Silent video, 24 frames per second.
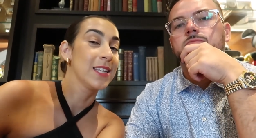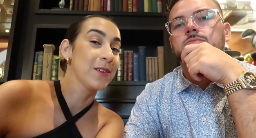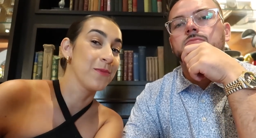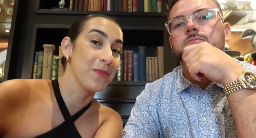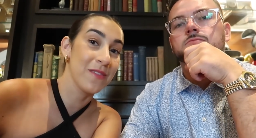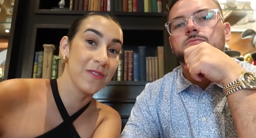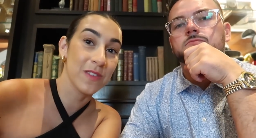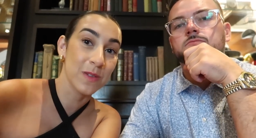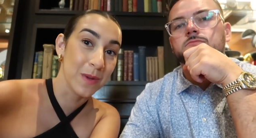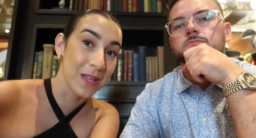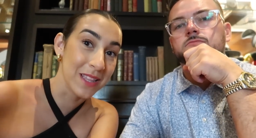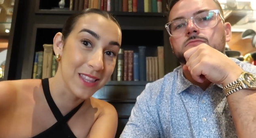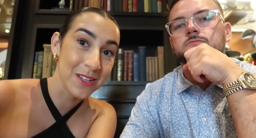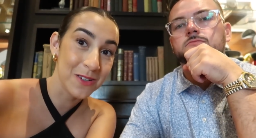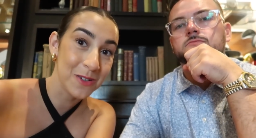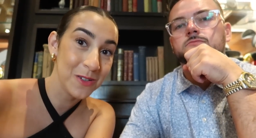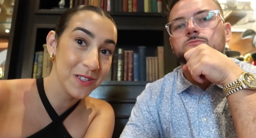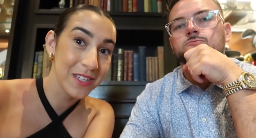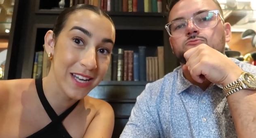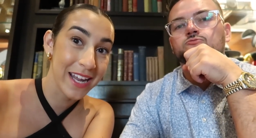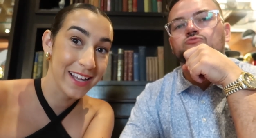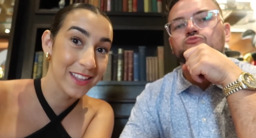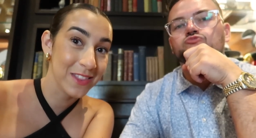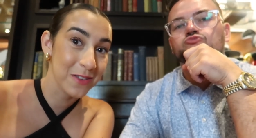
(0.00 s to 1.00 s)
Speaker 1: we've spent the
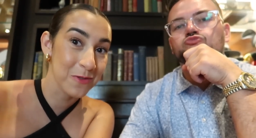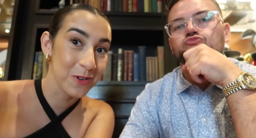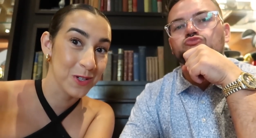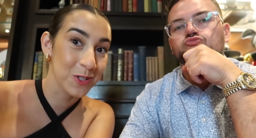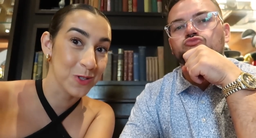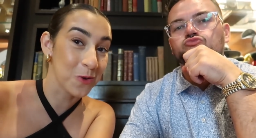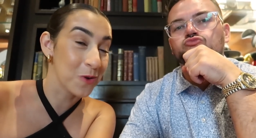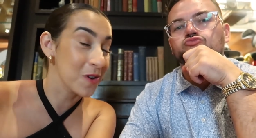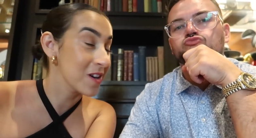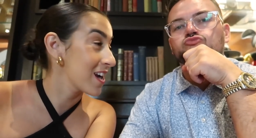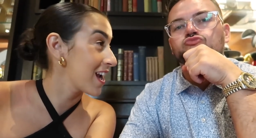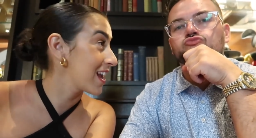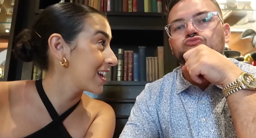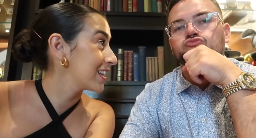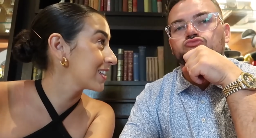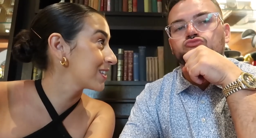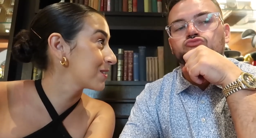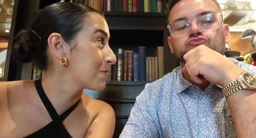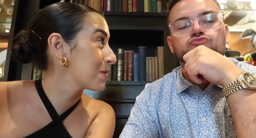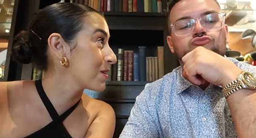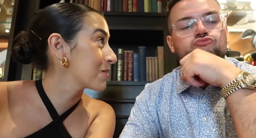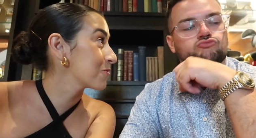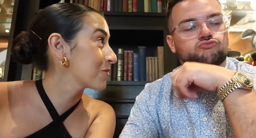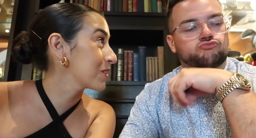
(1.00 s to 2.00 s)
whole day at the resort, and
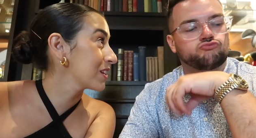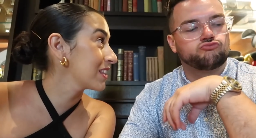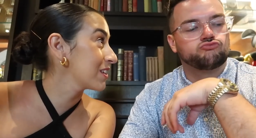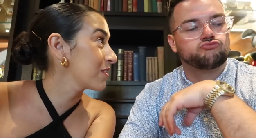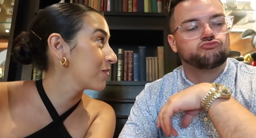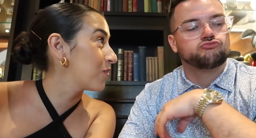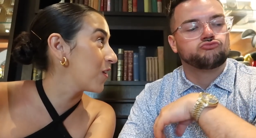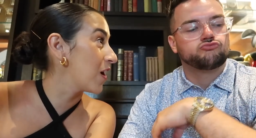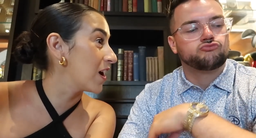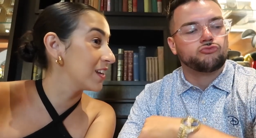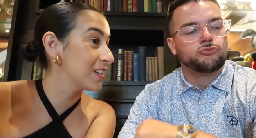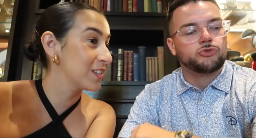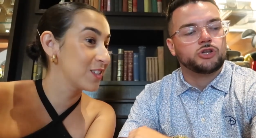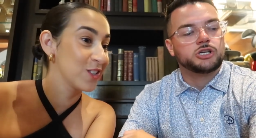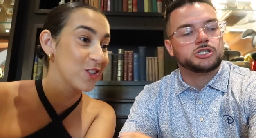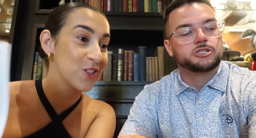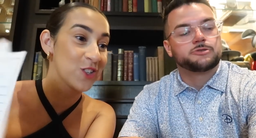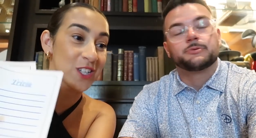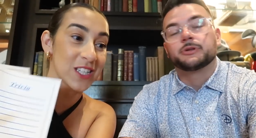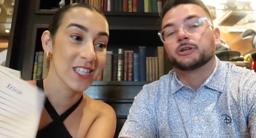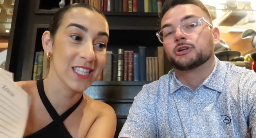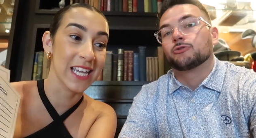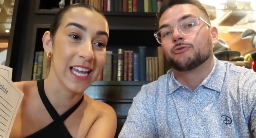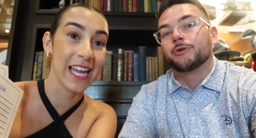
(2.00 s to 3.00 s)
it's been really fun to
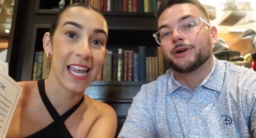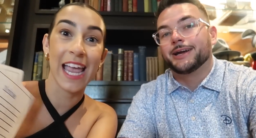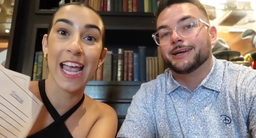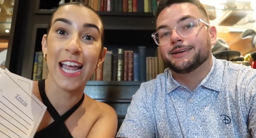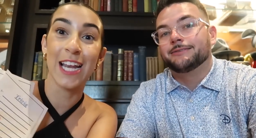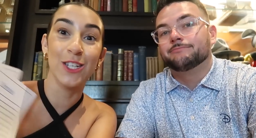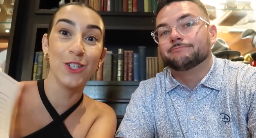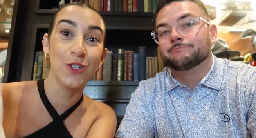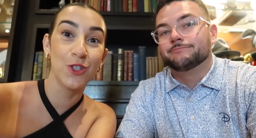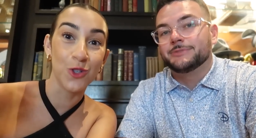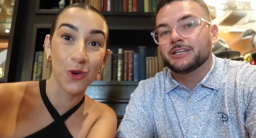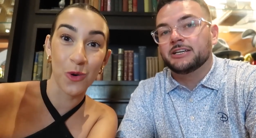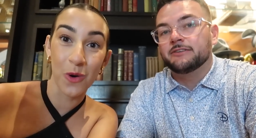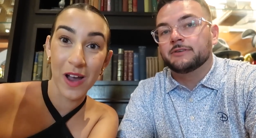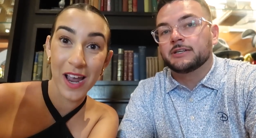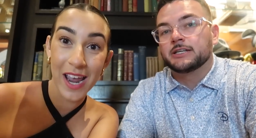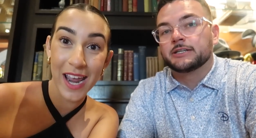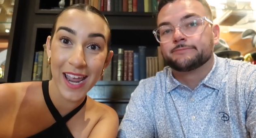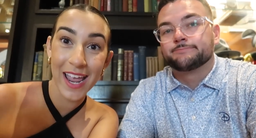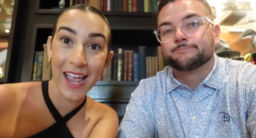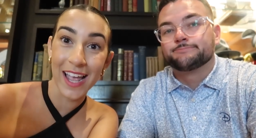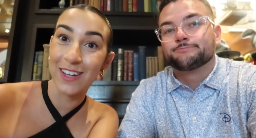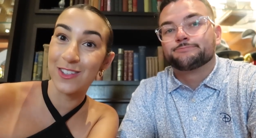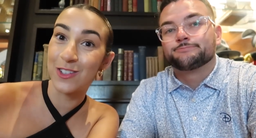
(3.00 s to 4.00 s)
just like great. enjoy
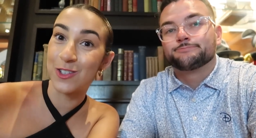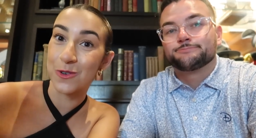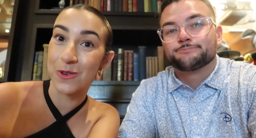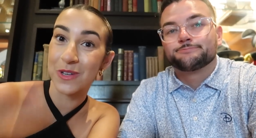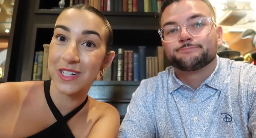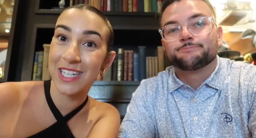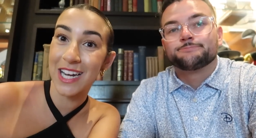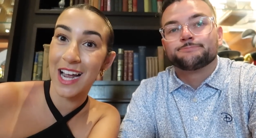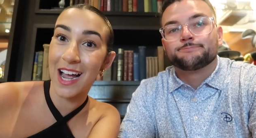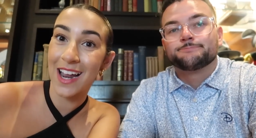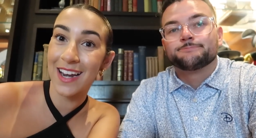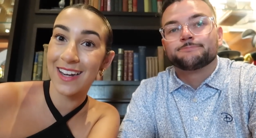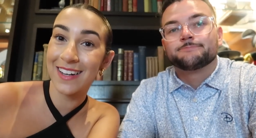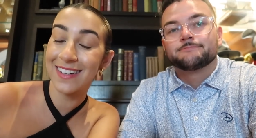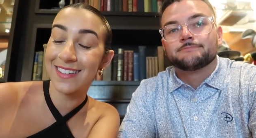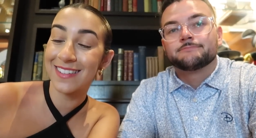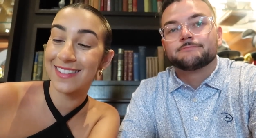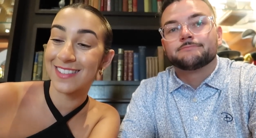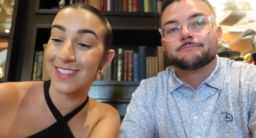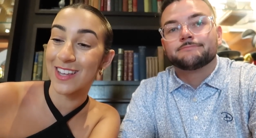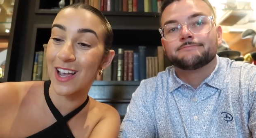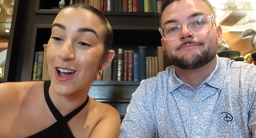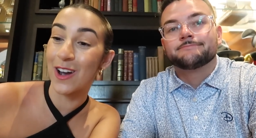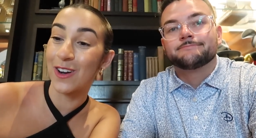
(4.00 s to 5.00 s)
yeah. and do a ton.
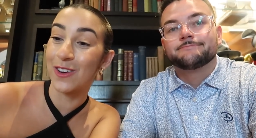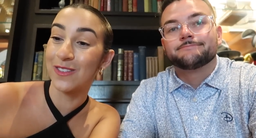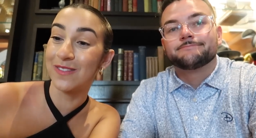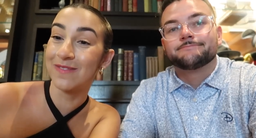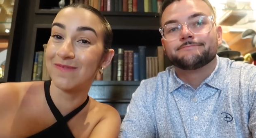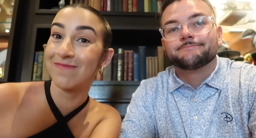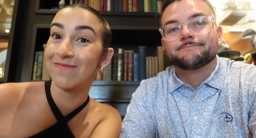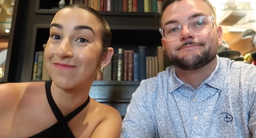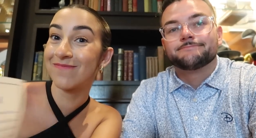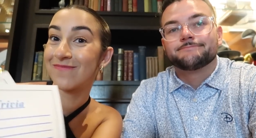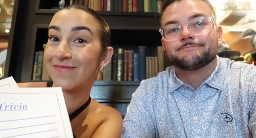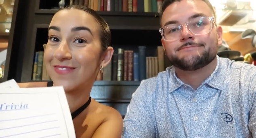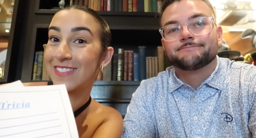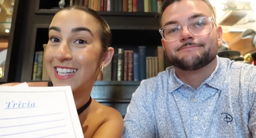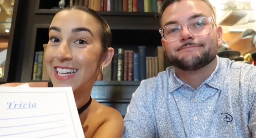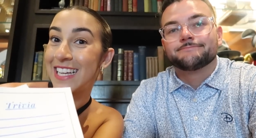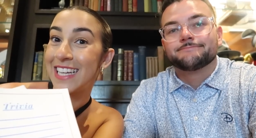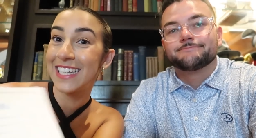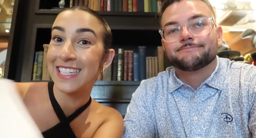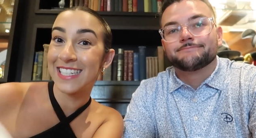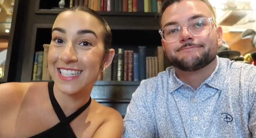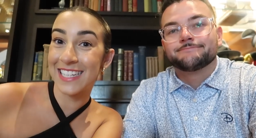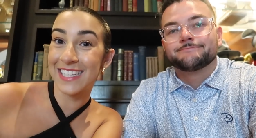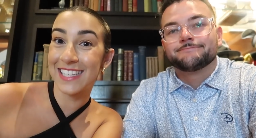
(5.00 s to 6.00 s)
So. Mm -hmm.
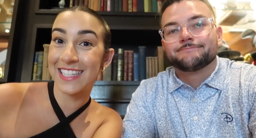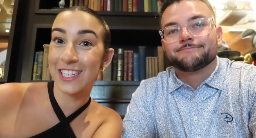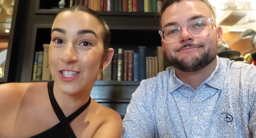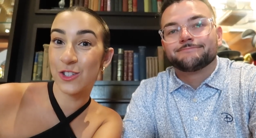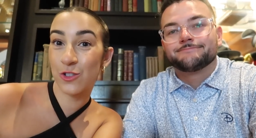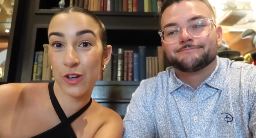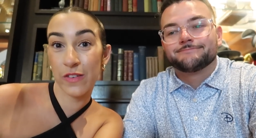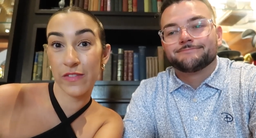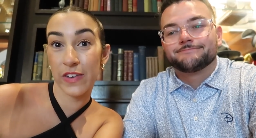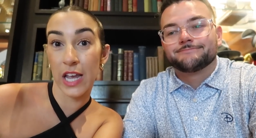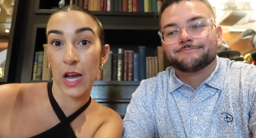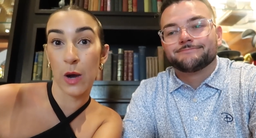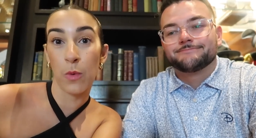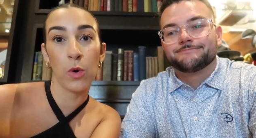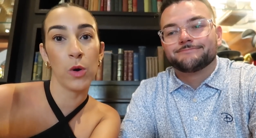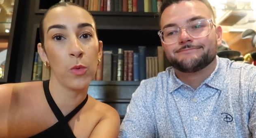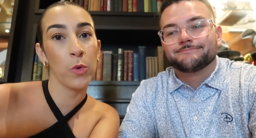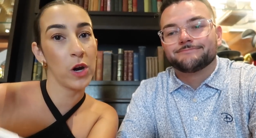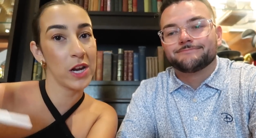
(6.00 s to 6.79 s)
Disney trivia. We're